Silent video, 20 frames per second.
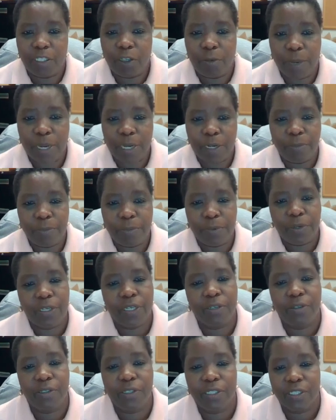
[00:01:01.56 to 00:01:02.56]
that tomato
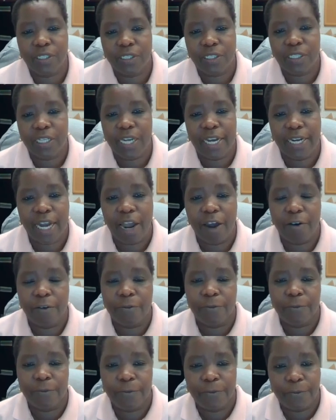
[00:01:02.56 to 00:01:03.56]
producers are
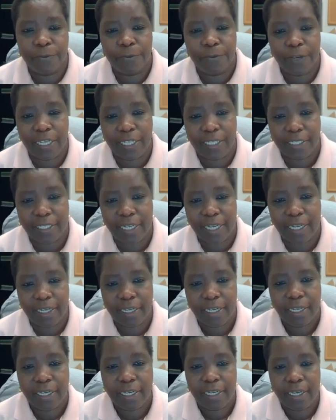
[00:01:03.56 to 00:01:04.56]
now facing
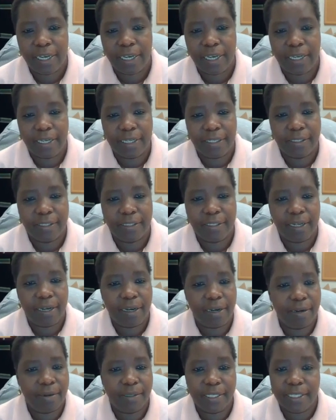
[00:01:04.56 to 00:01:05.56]
is
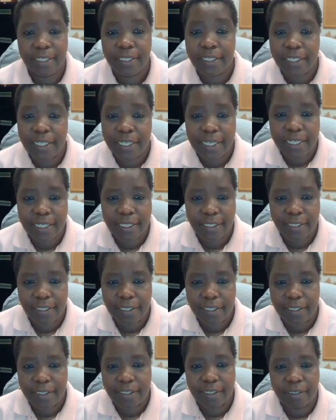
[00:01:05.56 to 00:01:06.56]

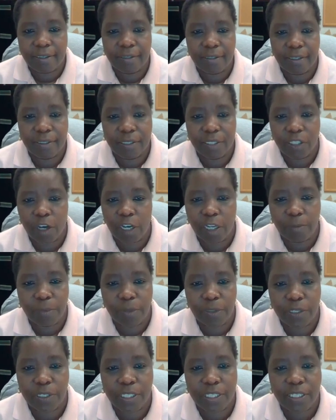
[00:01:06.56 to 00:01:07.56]
disease, the
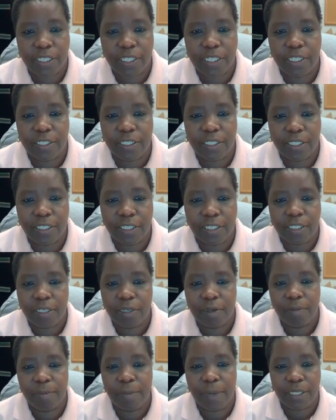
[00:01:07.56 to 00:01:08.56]
soil-borne diseases,
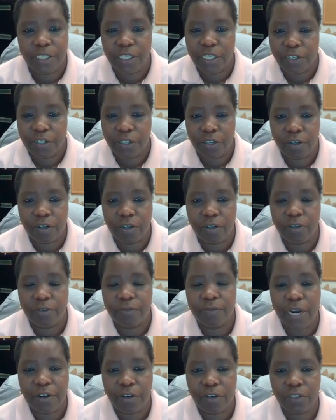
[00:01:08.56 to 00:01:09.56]

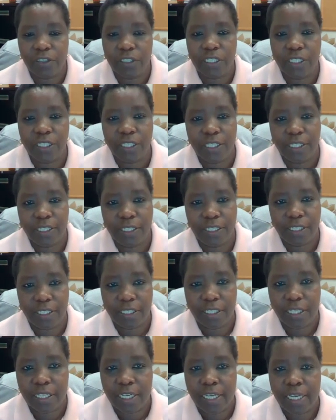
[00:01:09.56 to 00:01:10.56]
bacterial, viral
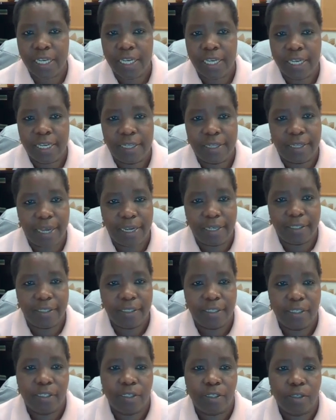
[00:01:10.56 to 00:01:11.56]
diseases
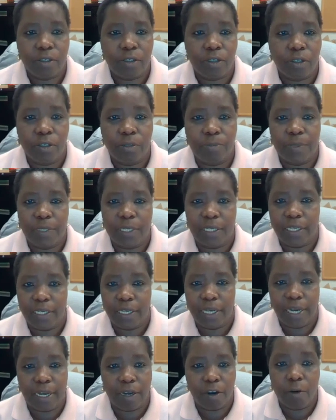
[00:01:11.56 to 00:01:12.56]
that could
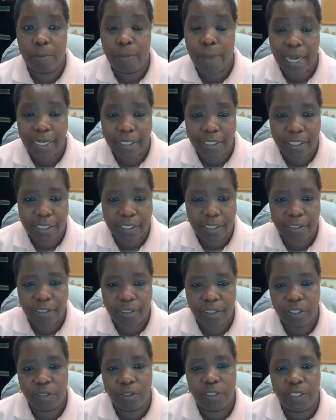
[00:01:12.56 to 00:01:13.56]
be combated
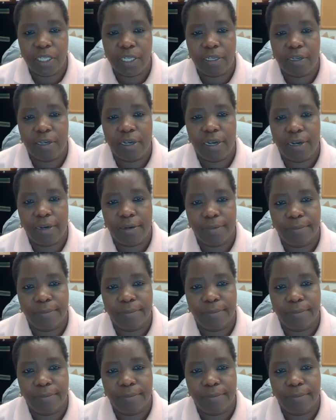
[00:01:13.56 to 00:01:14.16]
using